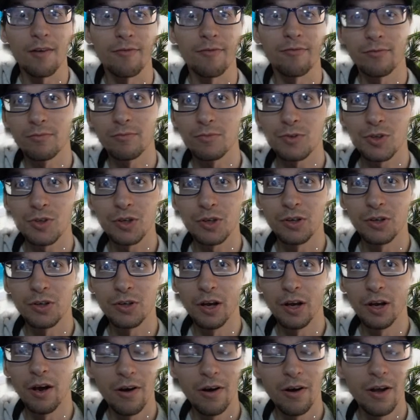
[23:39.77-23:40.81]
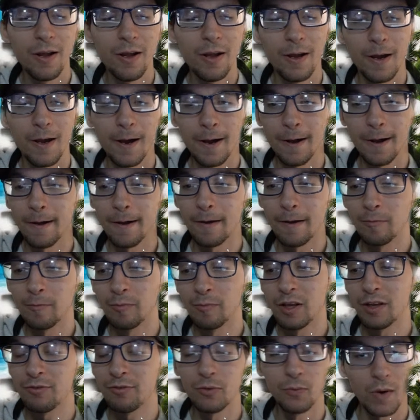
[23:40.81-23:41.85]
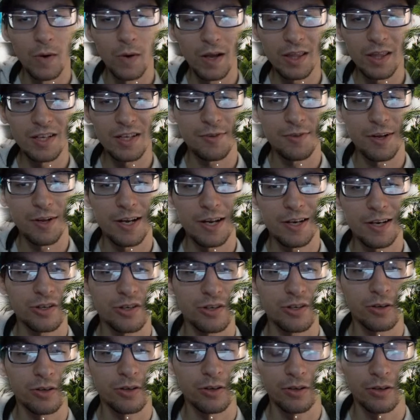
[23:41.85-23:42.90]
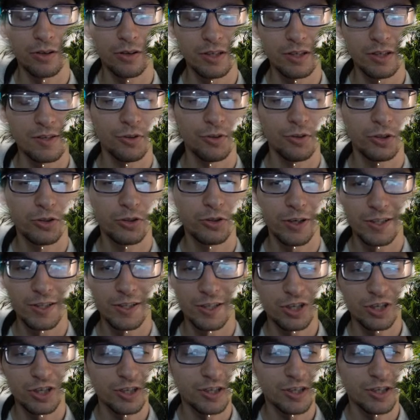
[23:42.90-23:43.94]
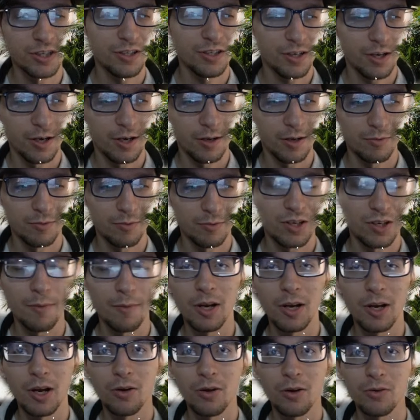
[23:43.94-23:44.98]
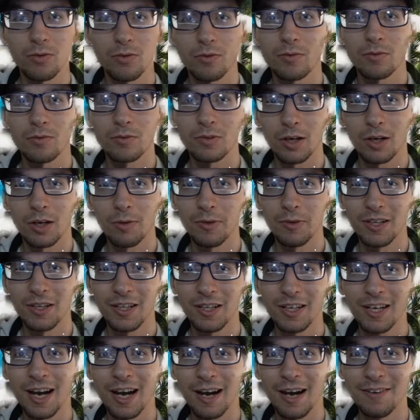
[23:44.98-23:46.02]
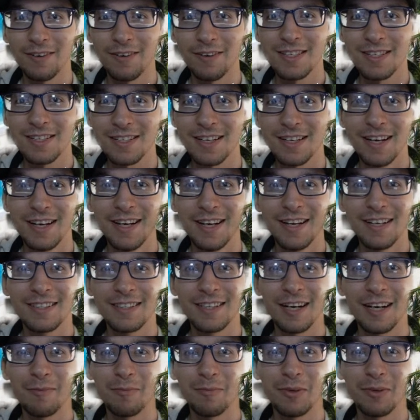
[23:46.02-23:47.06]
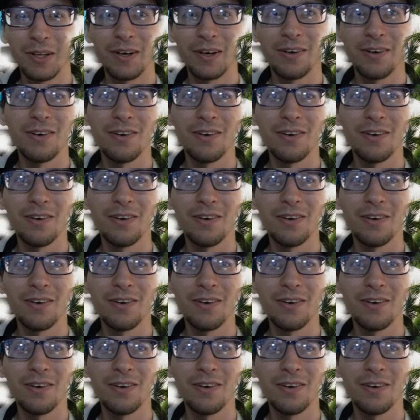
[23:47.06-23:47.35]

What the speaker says: It's good to know. If you want these flash or these fluid transitions, just let me know. Tell me in the comments down below.